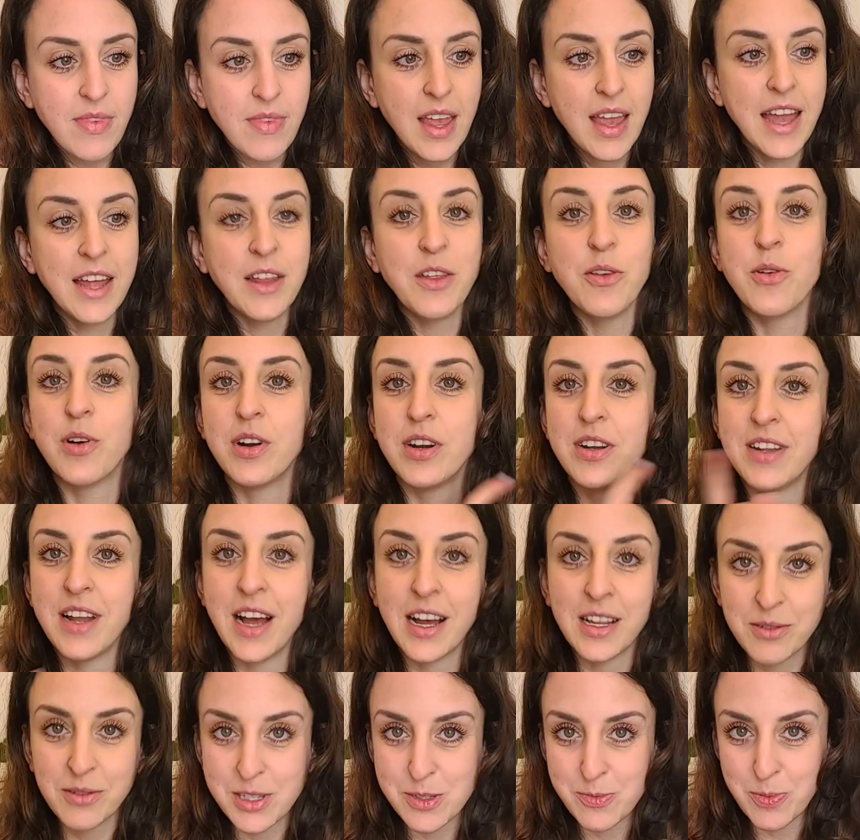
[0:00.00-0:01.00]
And you are
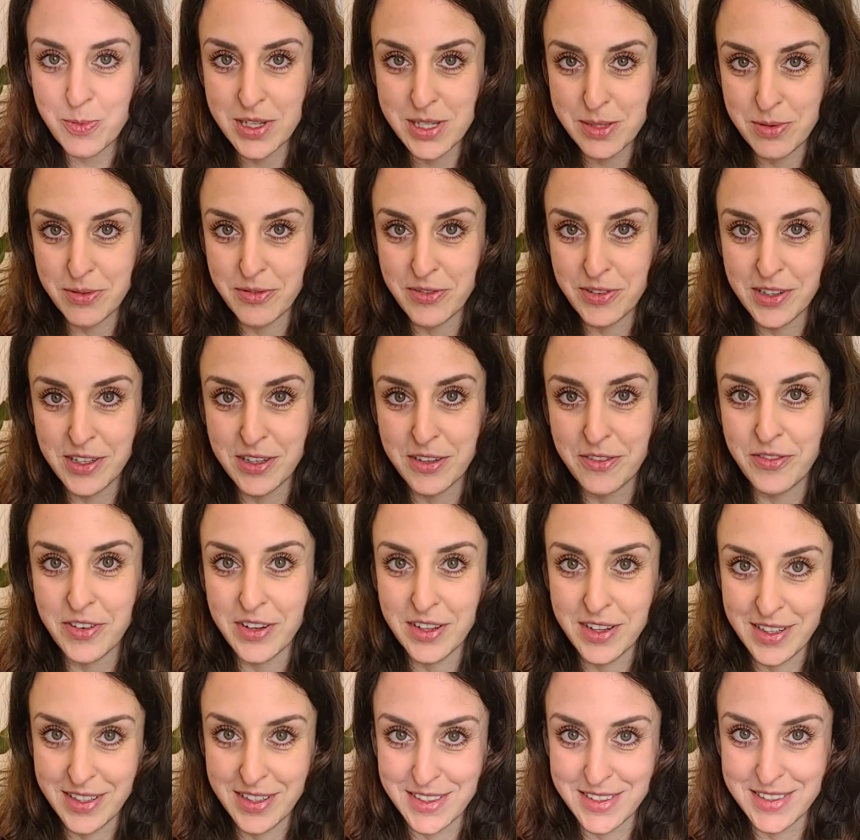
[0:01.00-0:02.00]
not responsible for their
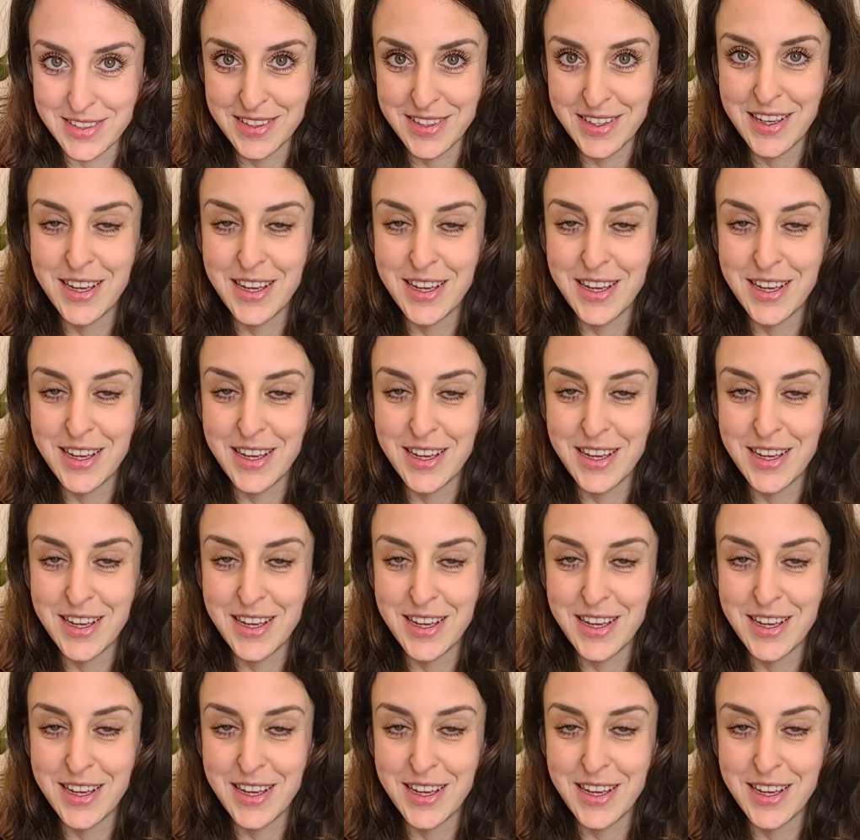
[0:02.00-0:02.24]
feelings.